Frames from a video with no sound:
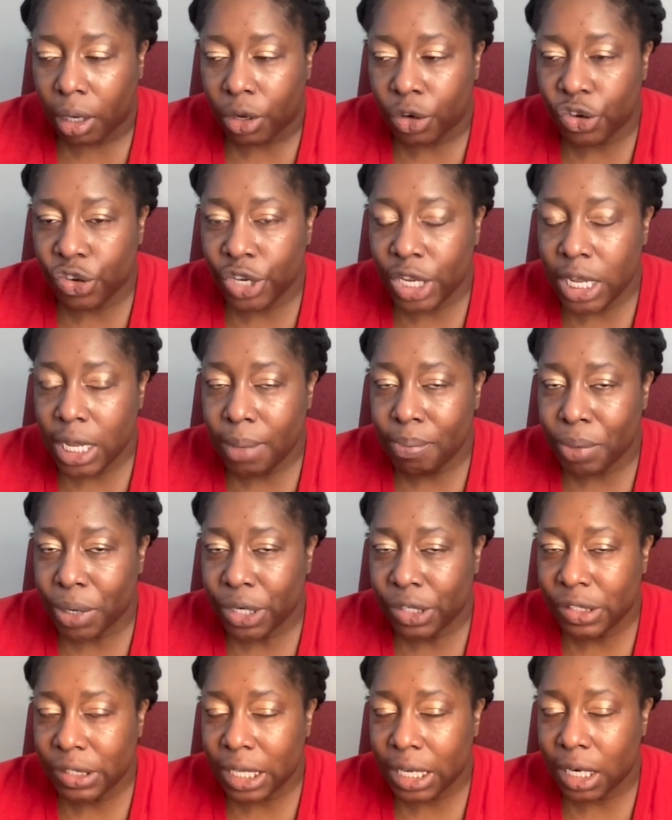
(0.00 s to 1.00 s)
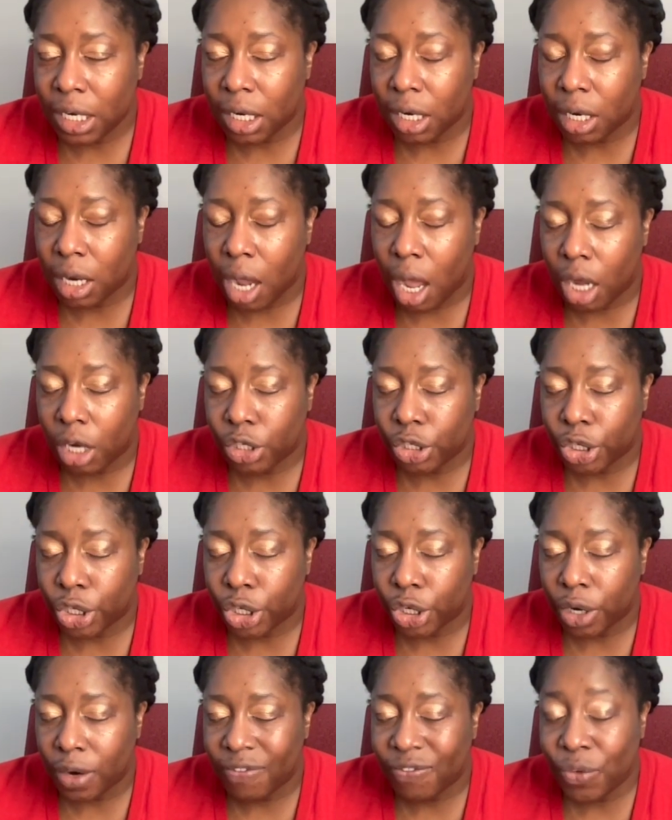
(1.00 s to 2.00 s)
she impersonated a
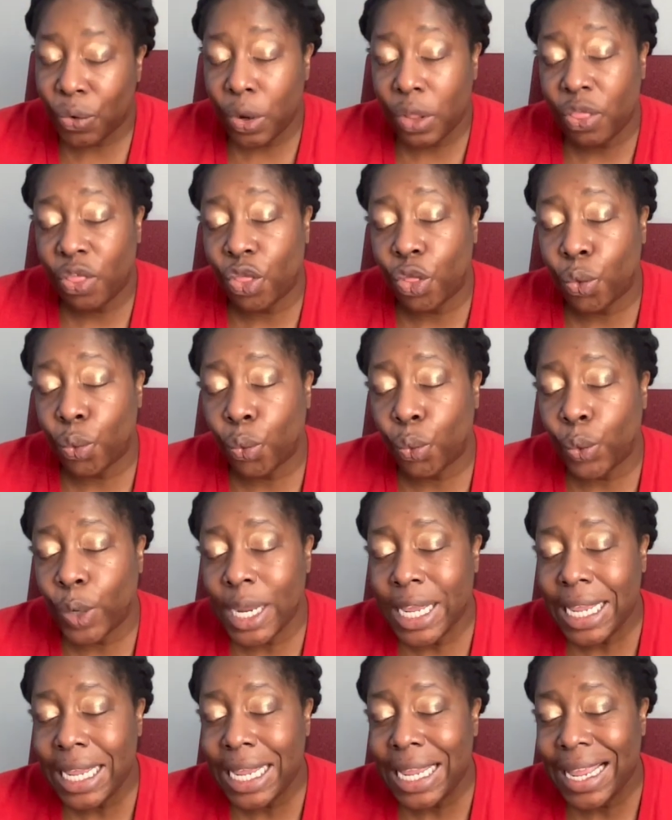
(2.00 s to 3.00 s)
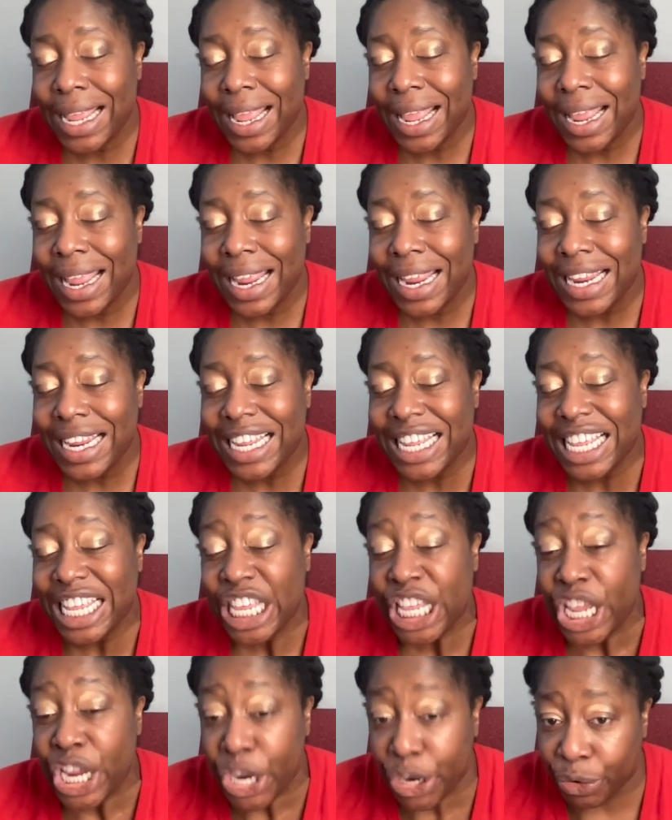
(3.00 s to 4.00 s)
doctor for three
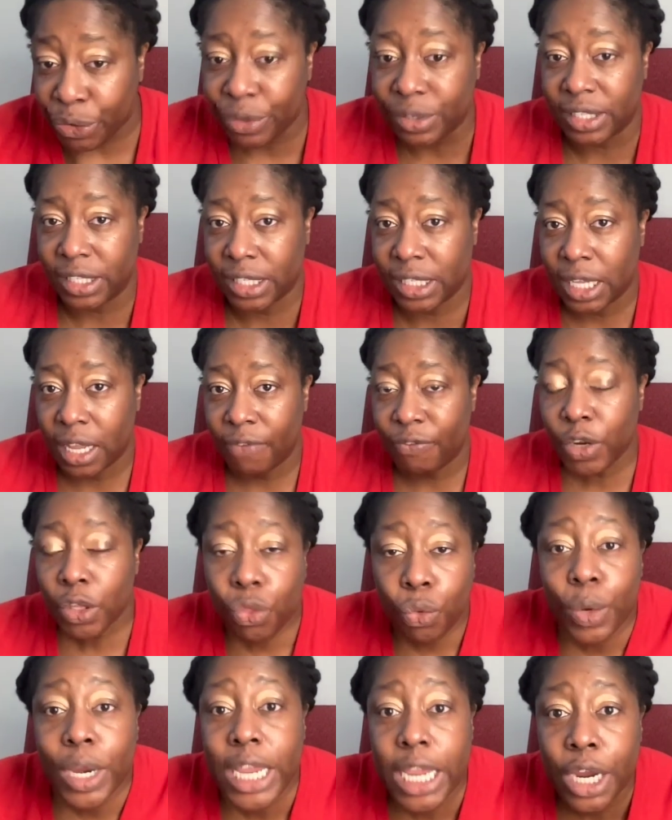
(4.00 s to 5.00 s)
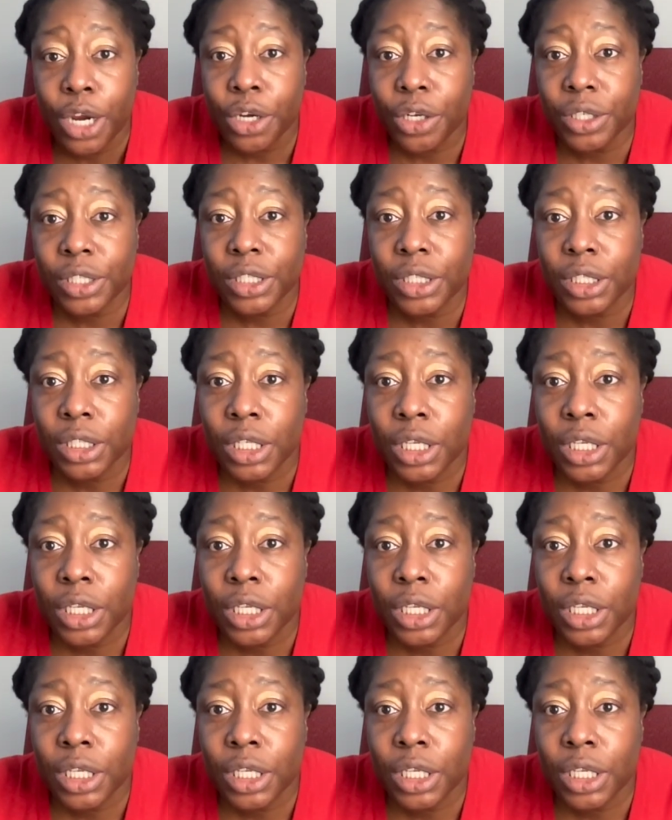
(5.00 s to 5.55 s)
years. For three years.